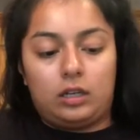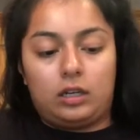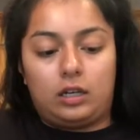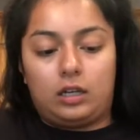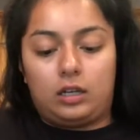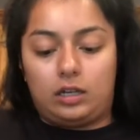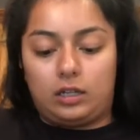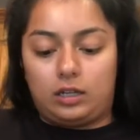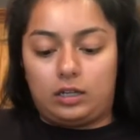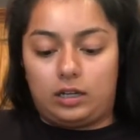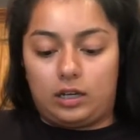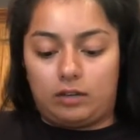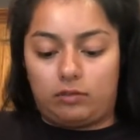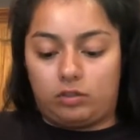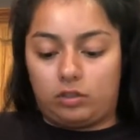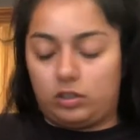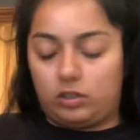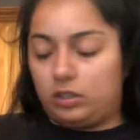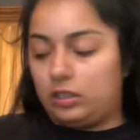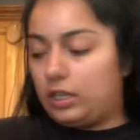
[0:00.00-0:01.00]
And then after
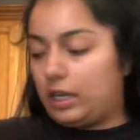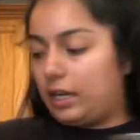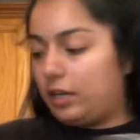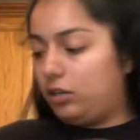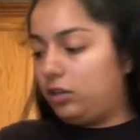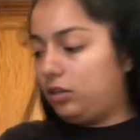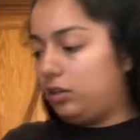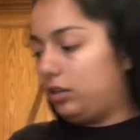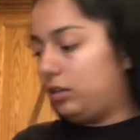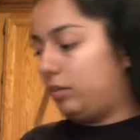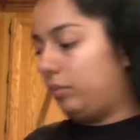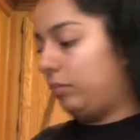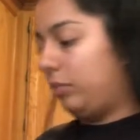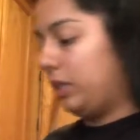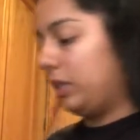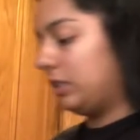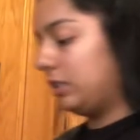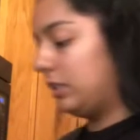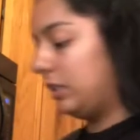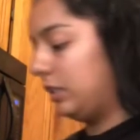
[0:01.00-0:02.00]
that, you're gonna
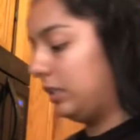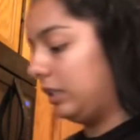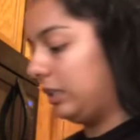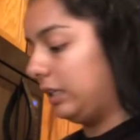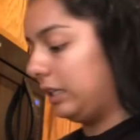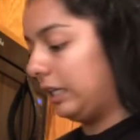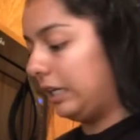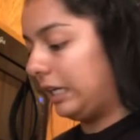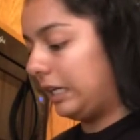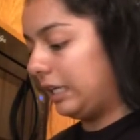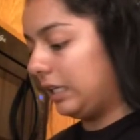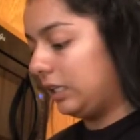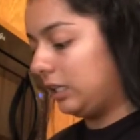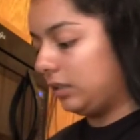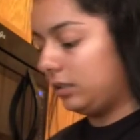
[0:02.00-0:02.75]
mix it again.